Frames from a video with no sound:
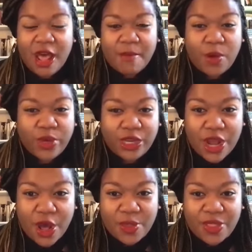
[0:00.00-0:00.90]
but we
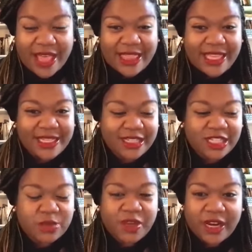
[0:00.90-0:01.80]
know that these
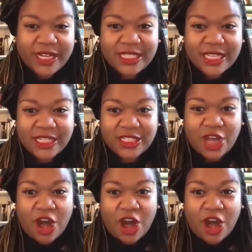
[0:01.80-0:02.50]
experiences